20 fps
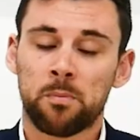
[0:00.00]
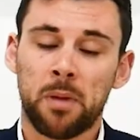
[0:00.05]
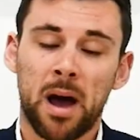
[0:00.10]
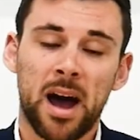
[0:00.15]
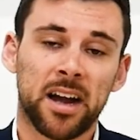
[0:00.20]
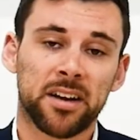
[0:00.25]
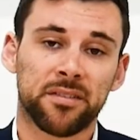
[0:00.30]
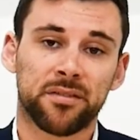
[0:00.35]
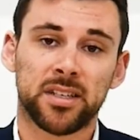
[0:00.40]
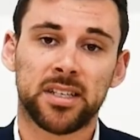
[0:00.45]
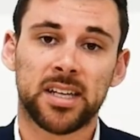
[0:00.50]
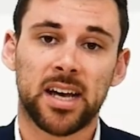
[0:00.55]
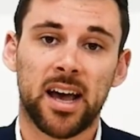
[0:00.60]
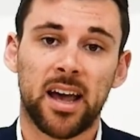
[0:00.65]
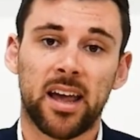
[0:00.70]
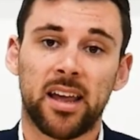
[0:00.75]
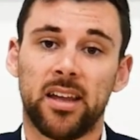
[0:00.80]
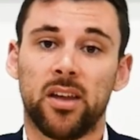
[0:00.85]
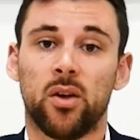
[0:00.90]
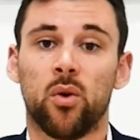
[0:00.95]
part of a
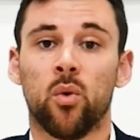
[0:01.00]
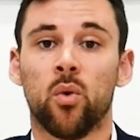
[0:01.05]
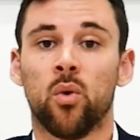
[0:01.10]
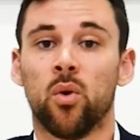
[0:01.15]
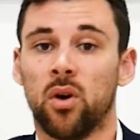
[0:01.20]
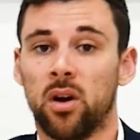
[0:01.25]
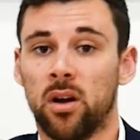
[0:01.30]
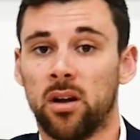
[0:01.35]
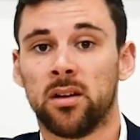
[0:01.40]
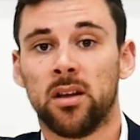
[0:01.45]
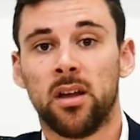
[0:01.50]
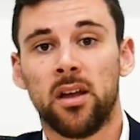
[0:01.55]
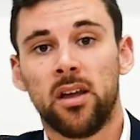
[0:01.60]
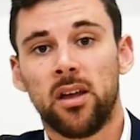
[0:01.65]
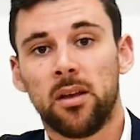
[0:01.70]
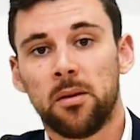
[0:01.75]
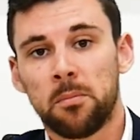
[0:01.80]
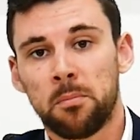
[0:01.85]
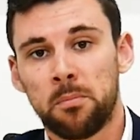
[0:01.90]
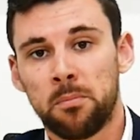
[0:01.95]
day or
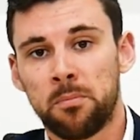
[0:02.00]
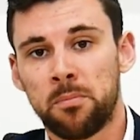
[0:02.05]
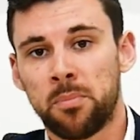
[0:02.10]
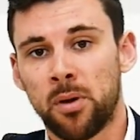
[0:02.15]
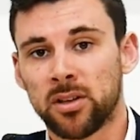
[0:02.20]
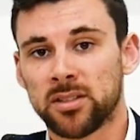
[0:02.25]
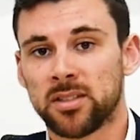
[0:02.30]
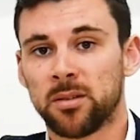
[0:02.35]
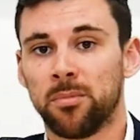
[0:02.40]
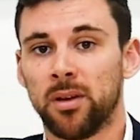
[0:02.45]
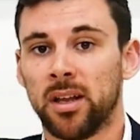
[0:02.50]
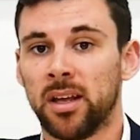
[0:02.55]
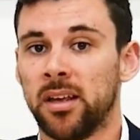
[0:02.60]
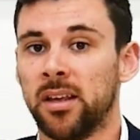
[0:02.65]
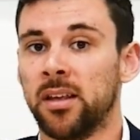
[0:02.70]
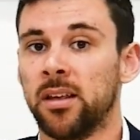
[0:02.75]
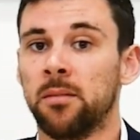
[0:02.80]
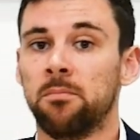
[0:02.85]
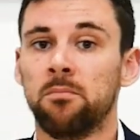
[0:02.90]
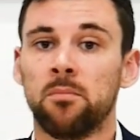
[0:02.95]

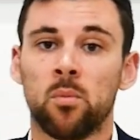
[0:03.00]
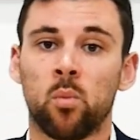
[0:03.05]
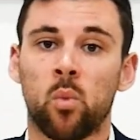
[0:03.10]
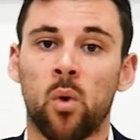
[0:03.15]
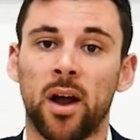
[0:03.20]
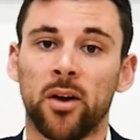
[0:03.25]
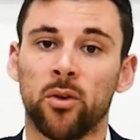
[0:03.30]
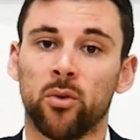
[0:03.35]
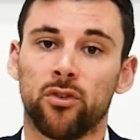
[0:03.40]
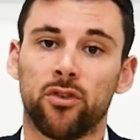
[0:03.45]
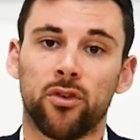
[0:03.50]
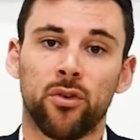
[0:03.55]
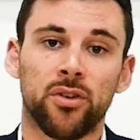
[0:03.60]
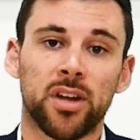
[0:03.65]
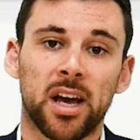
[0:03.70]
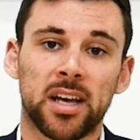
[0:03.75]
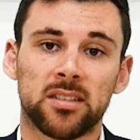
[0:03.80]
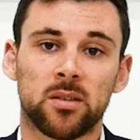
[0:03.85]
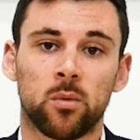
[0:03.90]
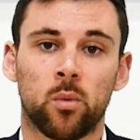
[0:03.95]
possibly 1 or 2
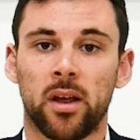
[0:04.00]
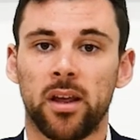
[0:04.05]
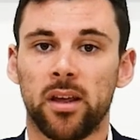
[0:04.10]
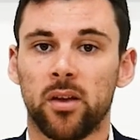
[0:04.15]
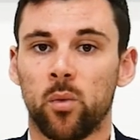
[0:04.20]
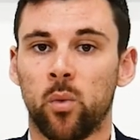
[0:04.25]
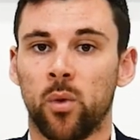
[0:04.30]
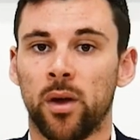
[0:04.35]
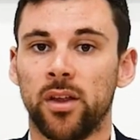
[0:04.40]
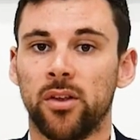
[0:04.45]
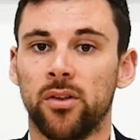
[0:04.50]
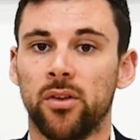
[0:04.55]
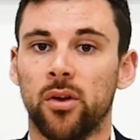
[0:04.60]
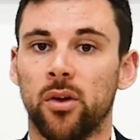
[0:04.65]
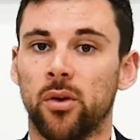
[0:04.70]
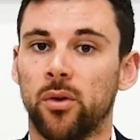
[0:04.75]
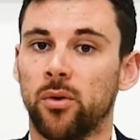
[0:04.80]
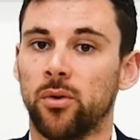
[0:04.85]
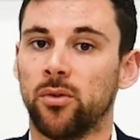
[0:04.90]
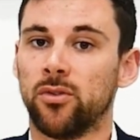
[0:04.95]
days a week where
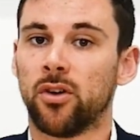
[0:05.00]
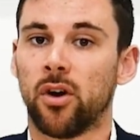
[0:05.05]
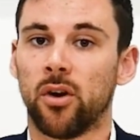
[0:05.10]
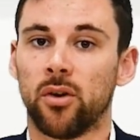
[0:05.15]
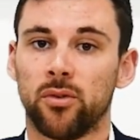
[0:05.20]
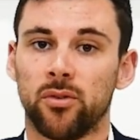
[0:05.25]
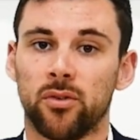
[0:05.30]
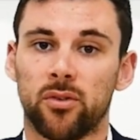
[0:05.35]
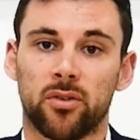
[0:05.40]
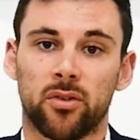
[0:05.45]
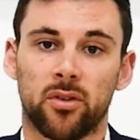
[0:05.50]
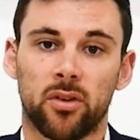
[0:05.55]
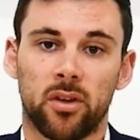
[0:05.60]
you don't